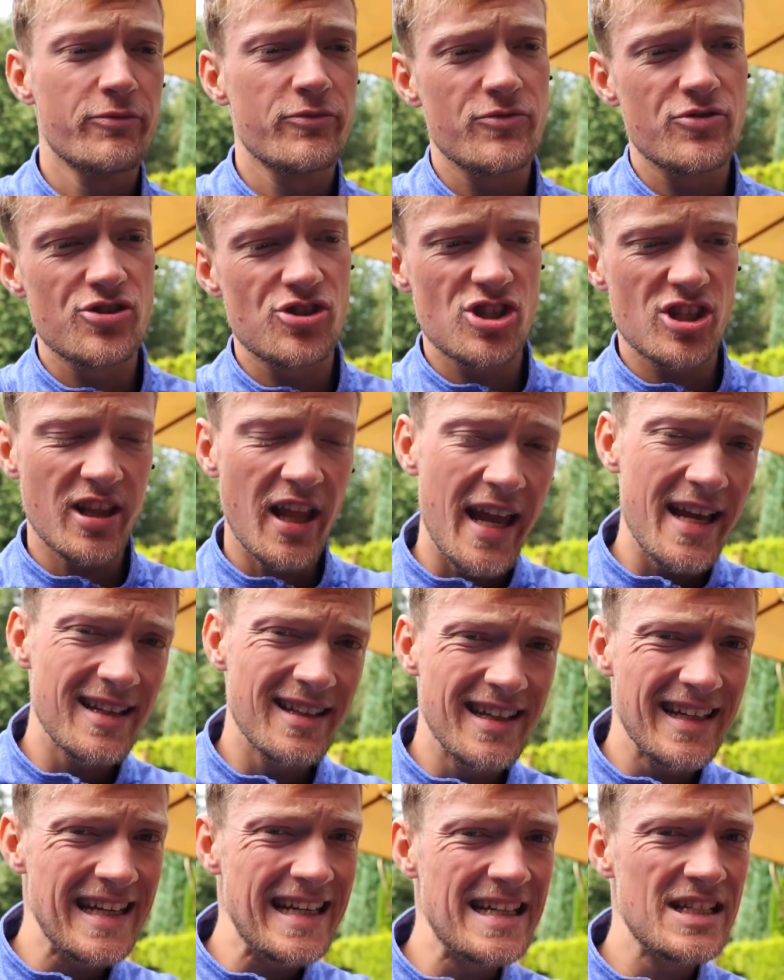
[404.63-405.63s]

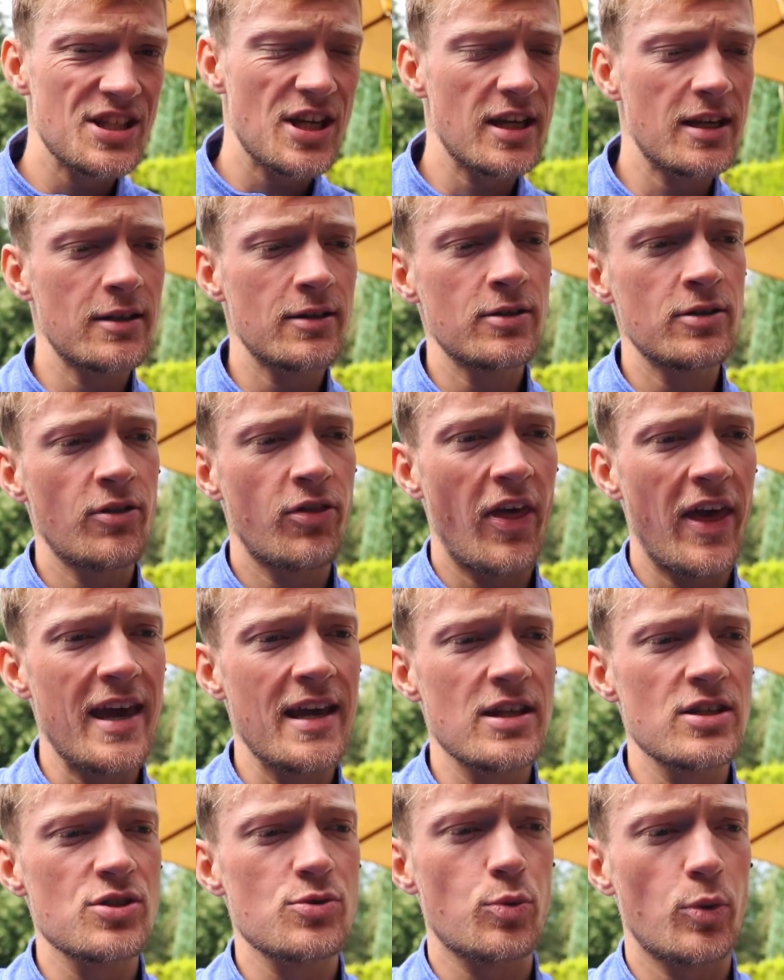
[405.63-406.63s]
slightly easing
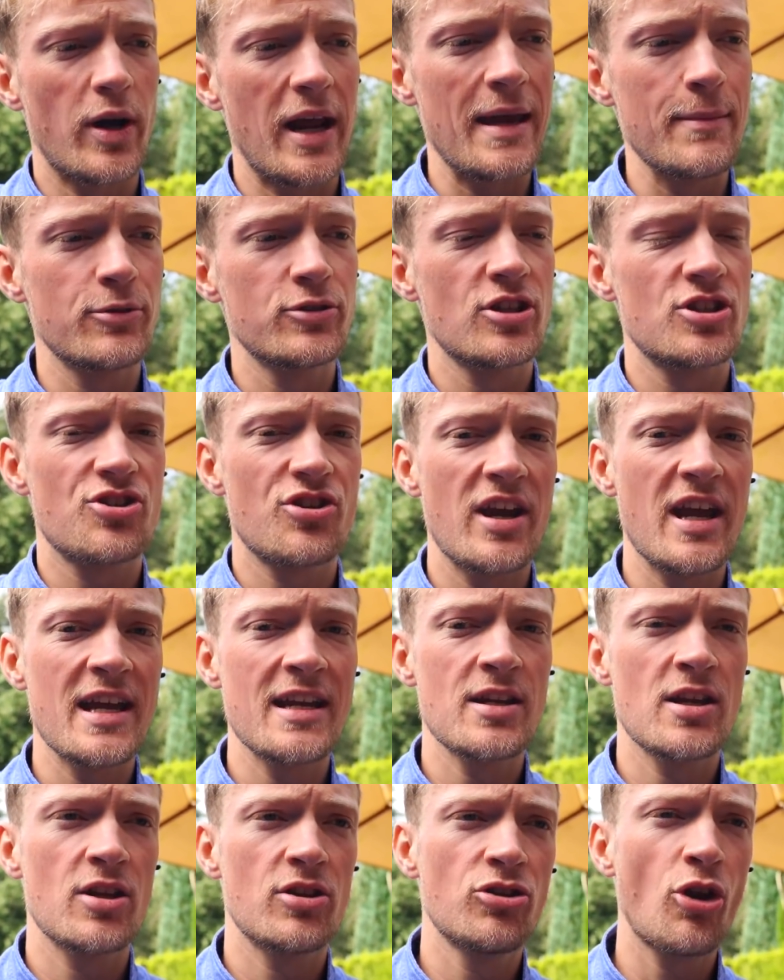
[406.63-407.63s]
things, we're able to
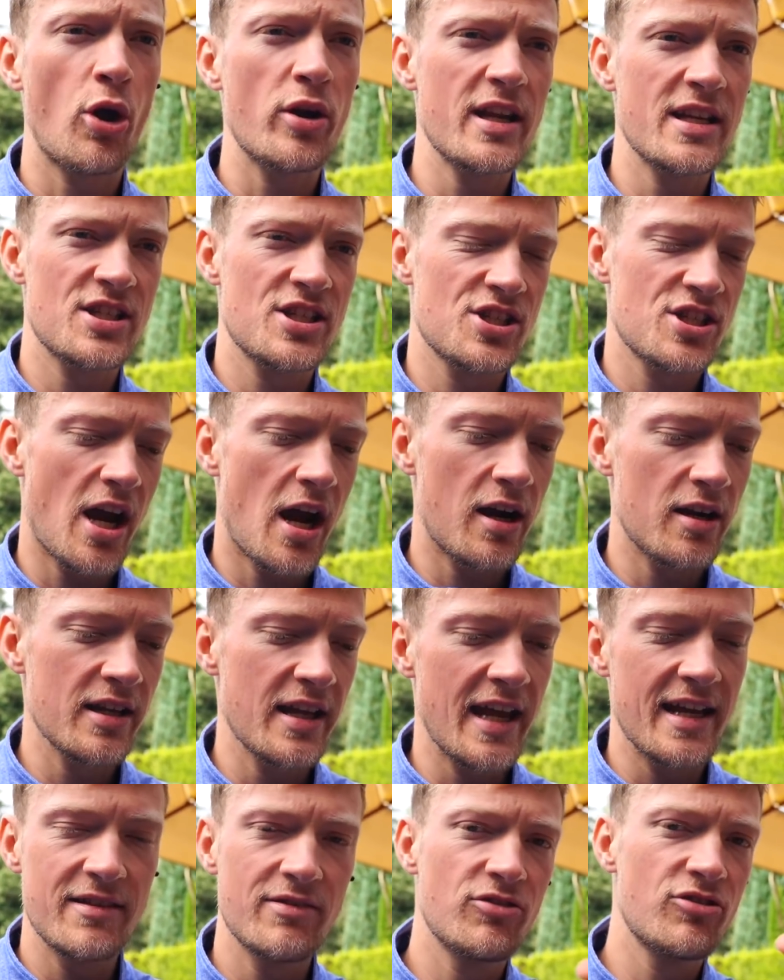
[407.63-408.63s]
train not necessarily
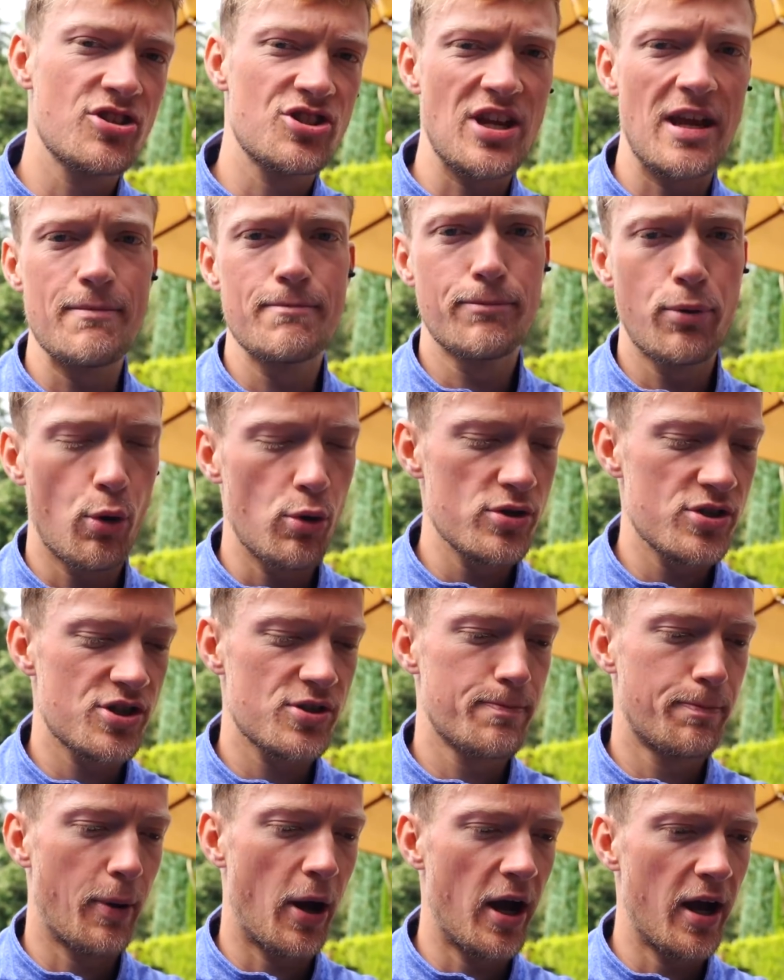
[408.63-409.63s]
in the same
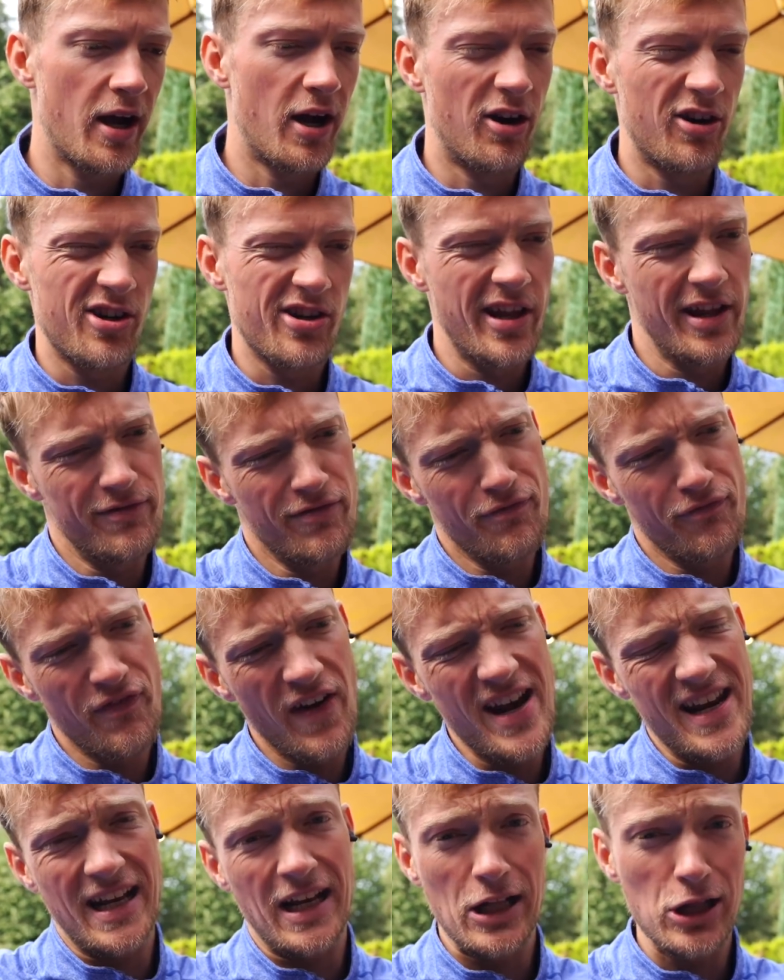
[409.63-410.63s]
boats, but are in
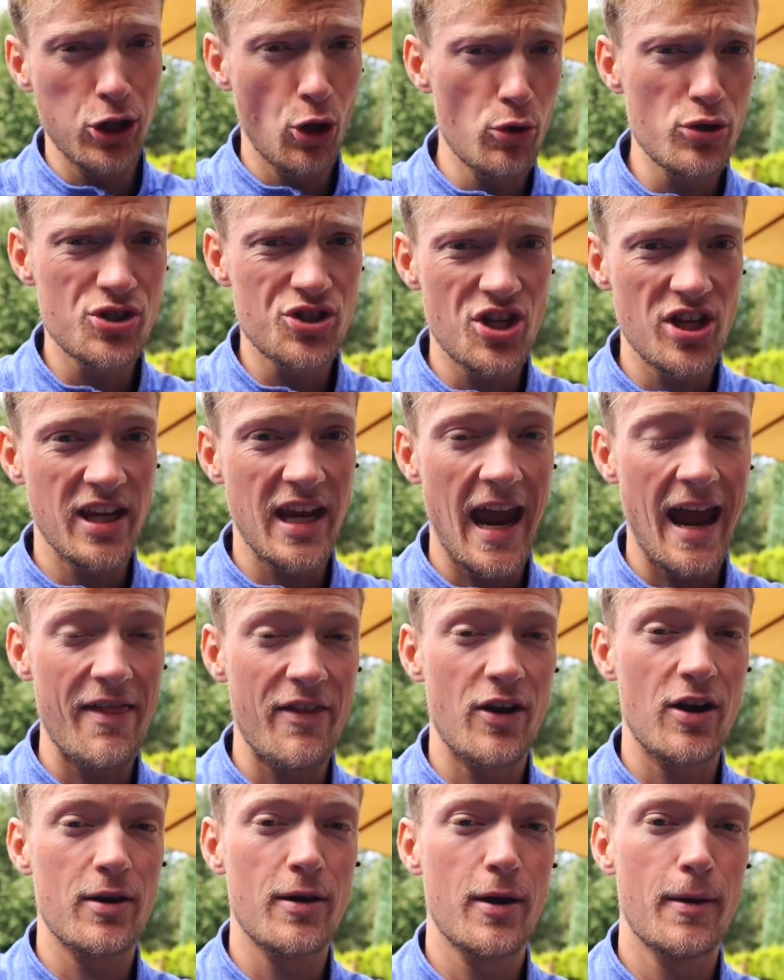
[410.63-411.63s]
very close
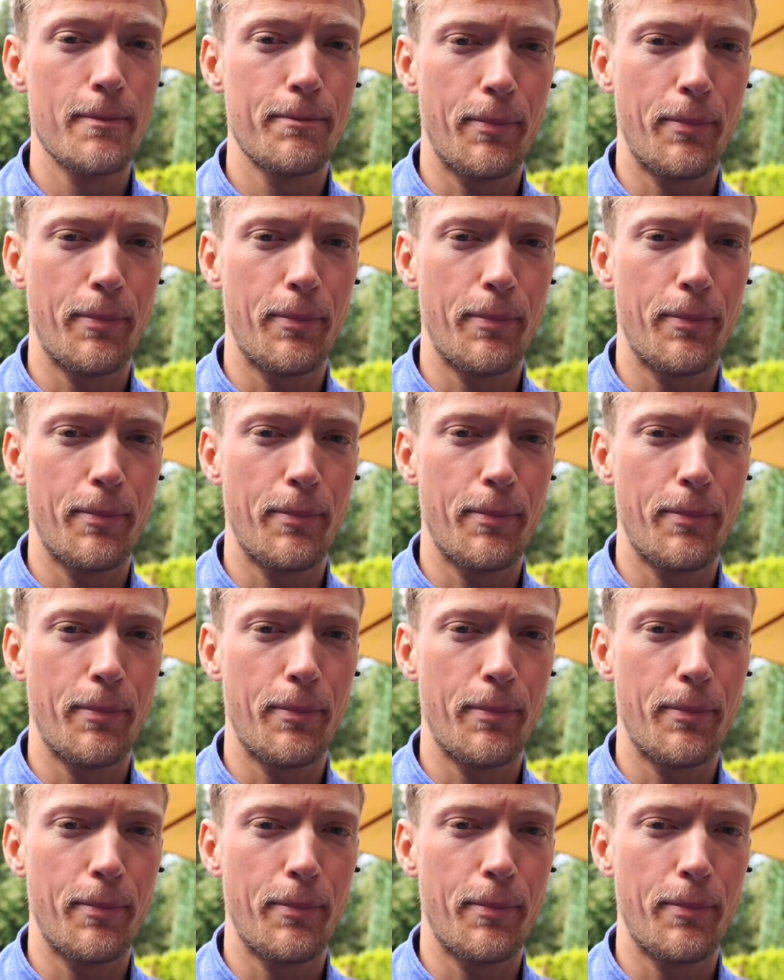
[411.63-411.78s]
together,